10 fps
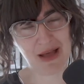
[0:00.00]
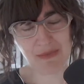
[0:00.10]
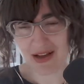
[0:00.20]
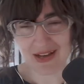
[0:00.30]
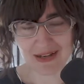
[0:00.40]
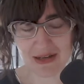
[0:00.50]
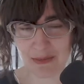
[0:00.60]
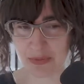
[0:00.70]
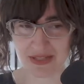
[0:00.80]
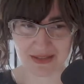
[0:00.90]
i'm not going to
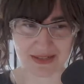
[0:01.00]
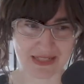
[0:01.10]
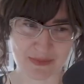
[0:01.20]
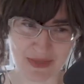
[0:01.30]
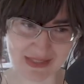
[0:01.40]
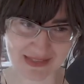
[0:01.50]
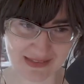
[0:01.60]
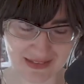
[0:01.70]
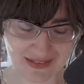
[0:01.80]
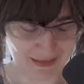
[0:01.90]
completely dismiss
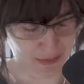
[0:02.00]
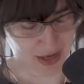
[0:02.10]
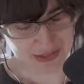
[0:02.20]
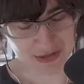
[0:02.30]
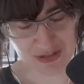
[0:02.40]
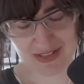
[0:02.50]
monsters